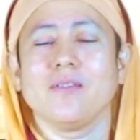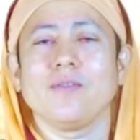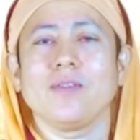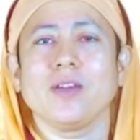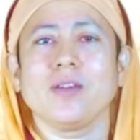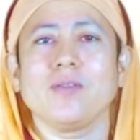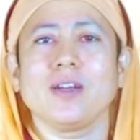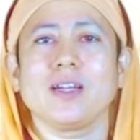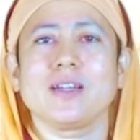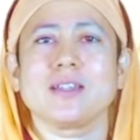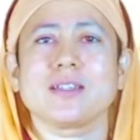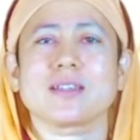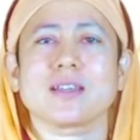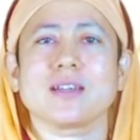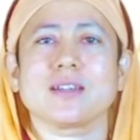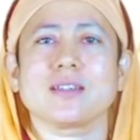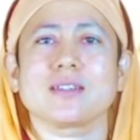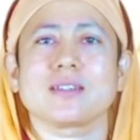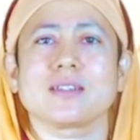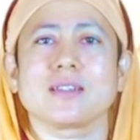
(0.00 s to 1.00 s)
we will
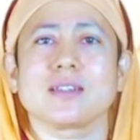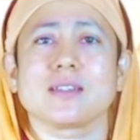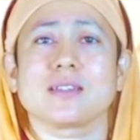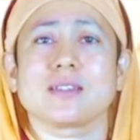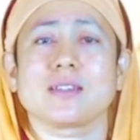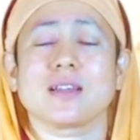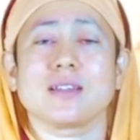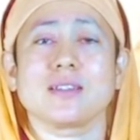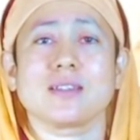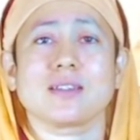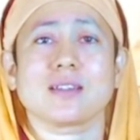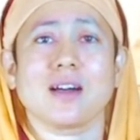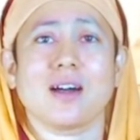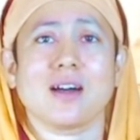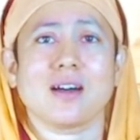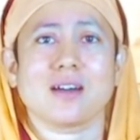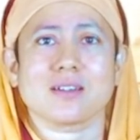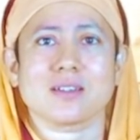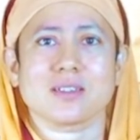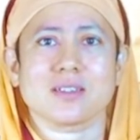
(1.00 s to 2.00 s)
discuss
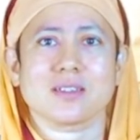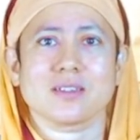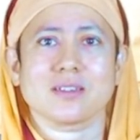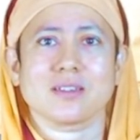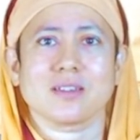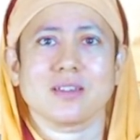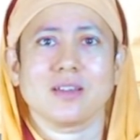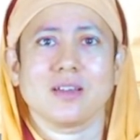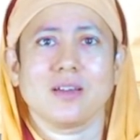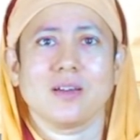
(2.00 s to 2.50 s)
sanskars,